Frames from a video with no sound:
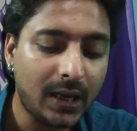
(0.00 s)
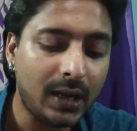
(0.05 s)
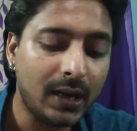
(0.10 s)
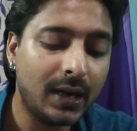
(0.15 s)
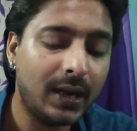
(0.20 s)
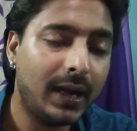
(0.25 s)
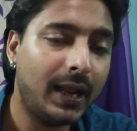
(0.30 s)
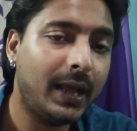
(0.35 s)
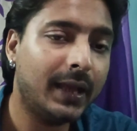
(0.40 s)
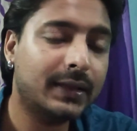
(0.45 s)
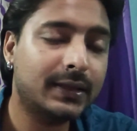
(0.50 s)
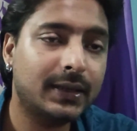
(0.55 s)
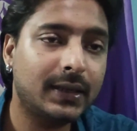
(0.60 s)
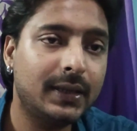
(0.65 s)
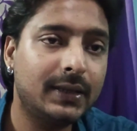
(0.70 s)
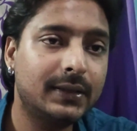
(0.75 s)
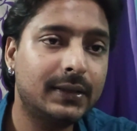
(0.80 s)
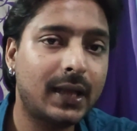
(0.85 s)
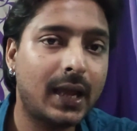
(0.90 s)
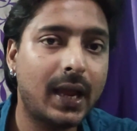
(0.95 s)
Next
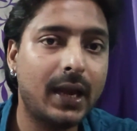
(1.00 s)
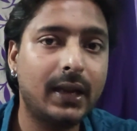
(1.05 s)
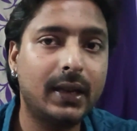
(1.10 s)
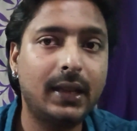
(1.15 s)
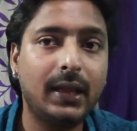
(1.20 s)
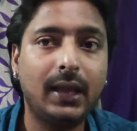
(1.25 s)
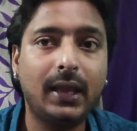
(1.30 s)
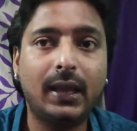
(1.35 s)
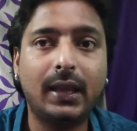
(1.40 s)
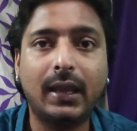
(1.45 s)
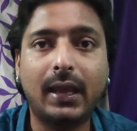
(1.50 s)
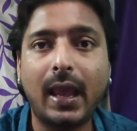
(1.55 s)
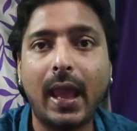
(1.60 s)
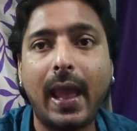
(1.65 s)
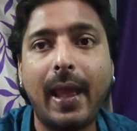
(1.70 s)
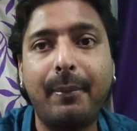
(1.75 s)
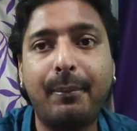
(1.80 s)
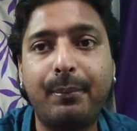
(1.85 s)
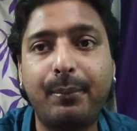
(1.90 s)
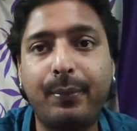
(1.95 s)
is that the
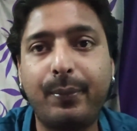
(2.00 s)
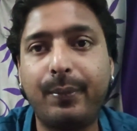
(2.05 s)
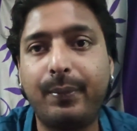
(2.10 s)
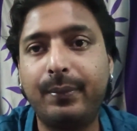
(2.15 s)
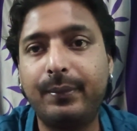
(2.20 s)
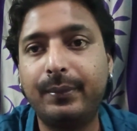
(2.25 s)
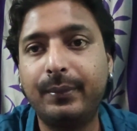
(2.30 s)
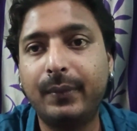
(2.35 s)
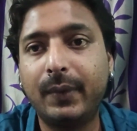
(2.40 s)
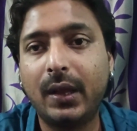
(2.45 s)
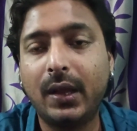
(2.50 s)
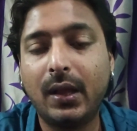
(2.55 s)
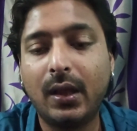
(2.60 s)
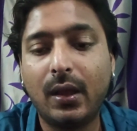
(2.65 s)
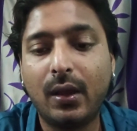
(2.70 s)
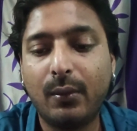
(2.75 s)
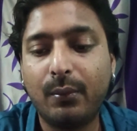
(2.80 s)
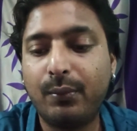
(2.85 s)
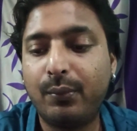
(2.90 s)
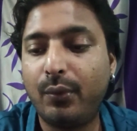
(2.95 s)
cap
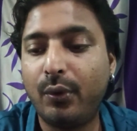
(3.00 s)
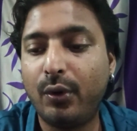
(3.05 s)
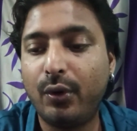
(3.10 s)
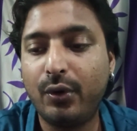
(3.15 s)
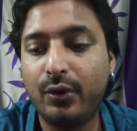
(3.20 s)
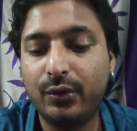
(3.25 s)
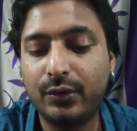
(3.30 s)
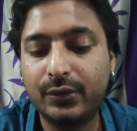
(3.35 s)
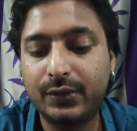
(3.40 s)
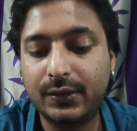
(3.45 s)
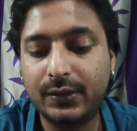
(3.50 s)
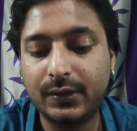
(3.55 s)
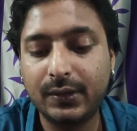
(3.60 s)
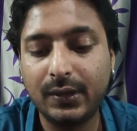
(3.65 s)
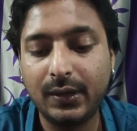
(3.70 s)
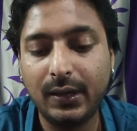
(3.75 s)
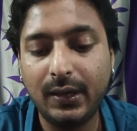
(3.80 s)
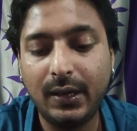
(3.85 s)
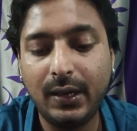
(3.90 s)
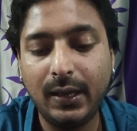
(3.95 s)
pose
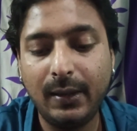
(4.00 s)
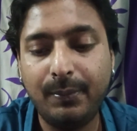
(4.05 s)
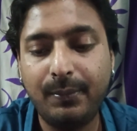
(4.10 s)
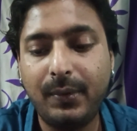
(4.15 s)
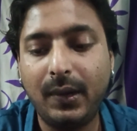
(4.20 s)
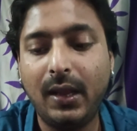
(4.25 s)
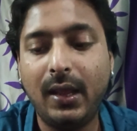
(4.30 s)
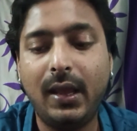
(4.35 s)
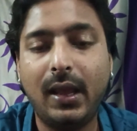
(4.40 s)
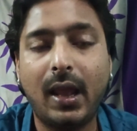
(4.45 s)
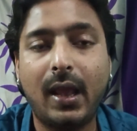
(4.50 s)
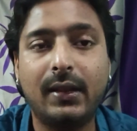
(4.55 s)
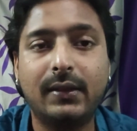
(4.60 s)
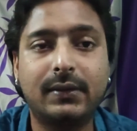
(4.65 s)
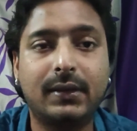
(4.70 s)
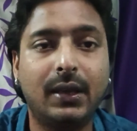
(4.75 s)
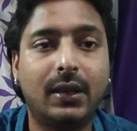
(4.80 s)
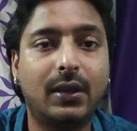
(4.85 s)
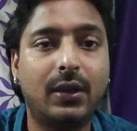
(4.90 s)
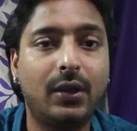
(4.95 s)
deeply and
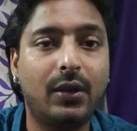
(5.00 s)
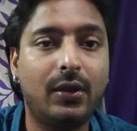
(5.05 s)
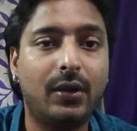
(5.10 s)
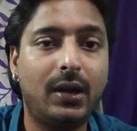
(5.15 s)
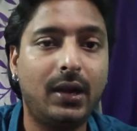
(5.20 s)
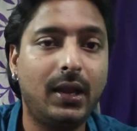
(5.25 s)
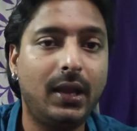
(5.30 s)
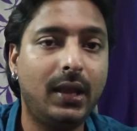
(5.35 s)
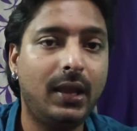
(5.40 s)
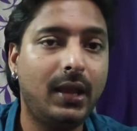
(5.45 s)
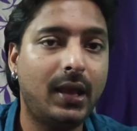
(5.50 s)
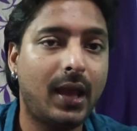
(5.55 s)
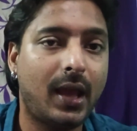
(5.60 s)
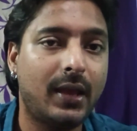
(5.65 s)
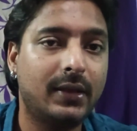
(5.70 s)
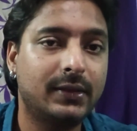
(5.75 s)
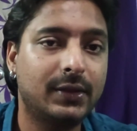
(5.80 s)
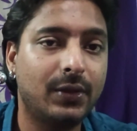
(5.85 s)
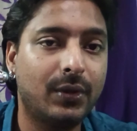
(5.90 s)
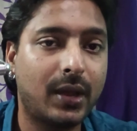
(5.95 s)
securely,
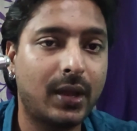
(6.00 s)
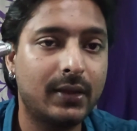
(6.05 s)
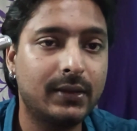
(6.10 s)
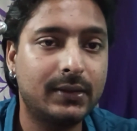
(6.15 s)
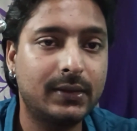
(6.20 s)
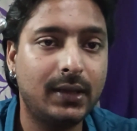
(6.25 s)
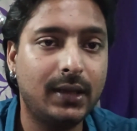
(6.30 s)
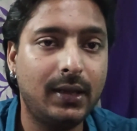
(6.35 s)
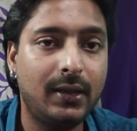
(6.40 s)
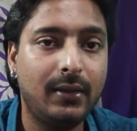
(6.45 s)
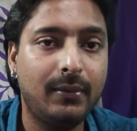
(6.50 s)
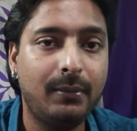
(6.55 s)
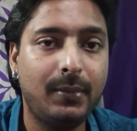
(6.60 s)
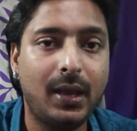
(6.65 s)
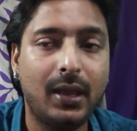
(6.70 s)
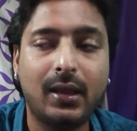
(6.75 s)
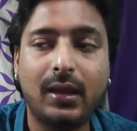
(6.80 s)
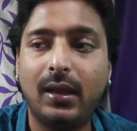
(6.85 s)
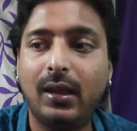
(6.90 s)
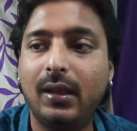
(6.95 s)
as you can see,
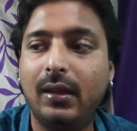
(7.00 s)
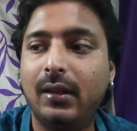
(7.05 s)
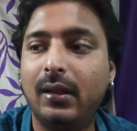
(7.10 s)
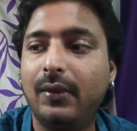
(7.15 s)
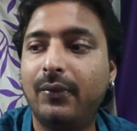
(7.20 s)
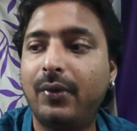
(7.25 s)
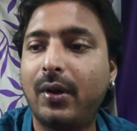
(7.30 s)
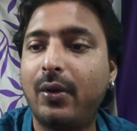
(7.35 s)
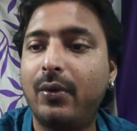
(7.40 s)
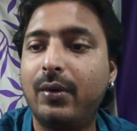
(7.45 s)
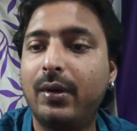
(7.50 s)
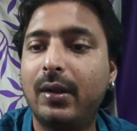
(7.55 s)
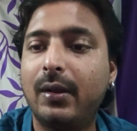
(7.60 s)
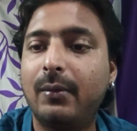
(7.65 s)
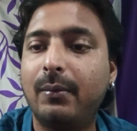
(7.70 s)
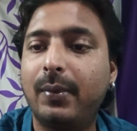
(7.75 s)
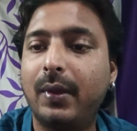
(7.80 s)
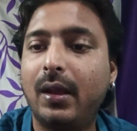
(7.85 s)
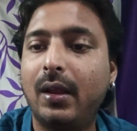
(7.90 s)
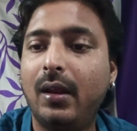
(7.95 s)
making the
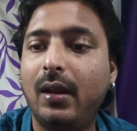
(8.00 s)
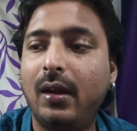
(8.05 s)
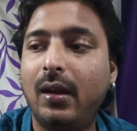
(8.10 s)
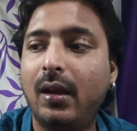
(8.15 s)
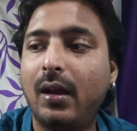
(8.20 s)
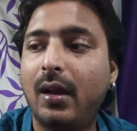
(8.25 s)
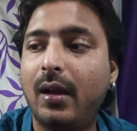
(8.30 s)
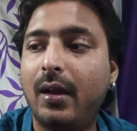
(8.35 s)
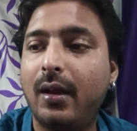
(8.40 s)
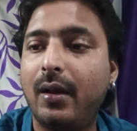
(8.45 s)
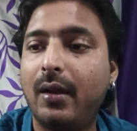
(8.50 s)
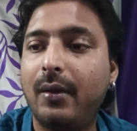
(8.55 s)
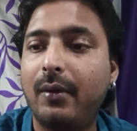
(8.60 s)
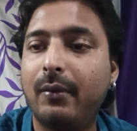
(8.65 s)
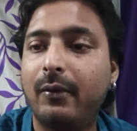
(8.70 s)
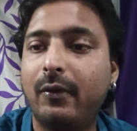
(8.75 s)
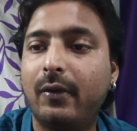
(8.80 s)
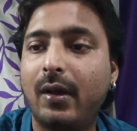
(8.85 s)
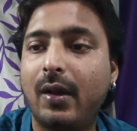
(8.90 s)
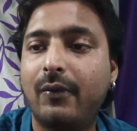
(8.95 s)
fountain pen
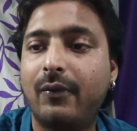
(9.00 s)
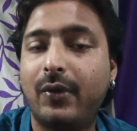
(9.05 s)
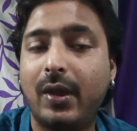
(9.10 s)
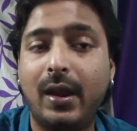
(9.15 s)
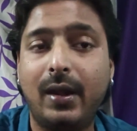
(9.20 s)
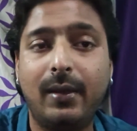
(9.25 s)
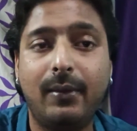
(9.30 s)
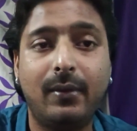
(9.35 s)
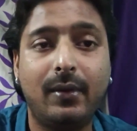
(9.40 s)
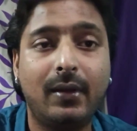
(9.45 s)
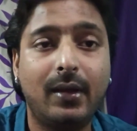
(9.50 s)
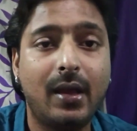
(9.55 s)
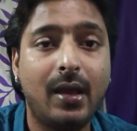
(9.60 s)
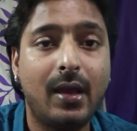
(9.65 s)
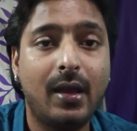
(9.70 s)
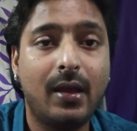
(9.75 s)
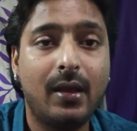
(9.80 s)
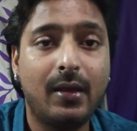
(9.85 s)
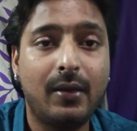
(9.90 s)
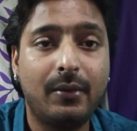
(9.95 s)
a very
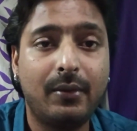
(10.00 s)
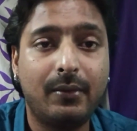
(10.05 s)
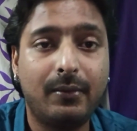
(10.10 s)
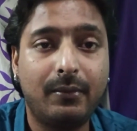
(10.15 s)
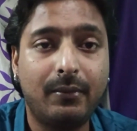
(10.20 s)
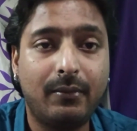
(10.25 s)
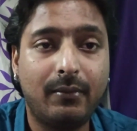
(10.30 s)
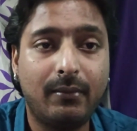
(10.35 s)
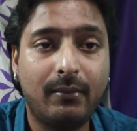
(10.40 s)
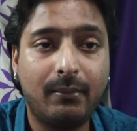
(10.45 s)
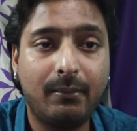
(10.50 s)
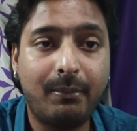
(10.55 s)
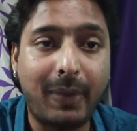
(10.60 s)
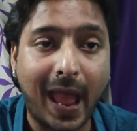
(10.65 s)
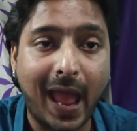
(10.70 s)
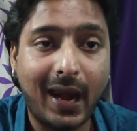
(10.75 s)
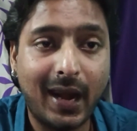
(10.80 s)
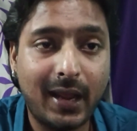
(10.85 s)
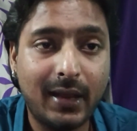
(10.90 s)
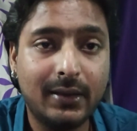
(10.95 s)

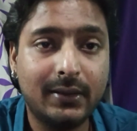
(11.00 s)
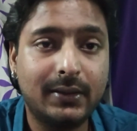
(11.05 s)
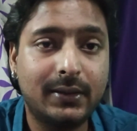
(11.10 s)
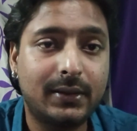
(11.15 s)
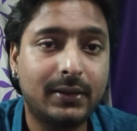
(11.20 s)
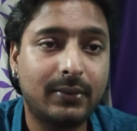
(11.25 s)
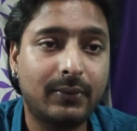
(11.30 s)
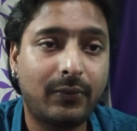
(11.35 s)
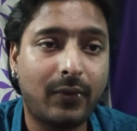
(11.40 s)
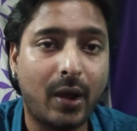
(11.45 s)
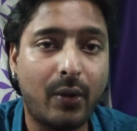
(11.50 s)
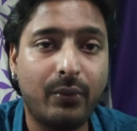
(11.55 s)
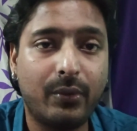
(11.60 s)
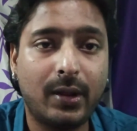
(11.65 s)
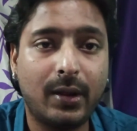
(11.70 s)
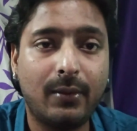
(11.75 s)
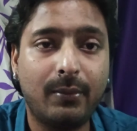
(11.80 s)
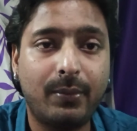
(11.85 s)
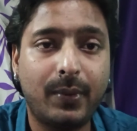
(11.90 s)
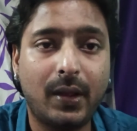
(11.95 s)
balanced
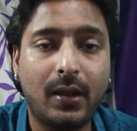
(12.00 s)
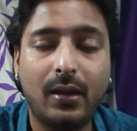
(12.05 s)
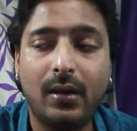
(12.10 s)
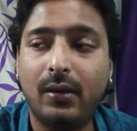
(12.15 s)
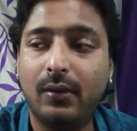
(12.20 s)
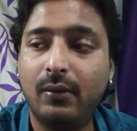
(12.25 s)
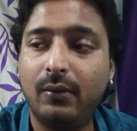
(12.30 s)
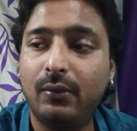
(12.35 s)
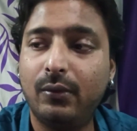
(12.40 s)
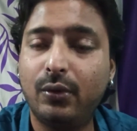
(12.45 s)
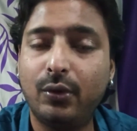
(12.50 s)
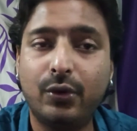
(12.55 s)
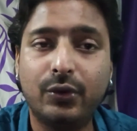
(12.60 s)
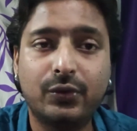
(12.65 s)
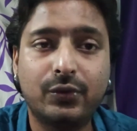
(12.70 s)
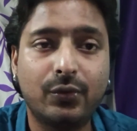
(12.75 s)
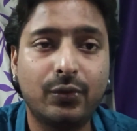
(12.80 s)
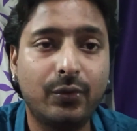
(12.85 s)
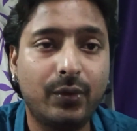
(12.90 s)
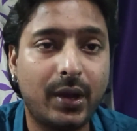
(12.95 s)
fountain pen.
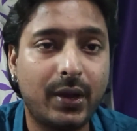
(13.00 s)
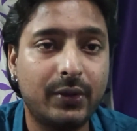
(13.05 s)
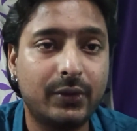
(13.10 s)
Those who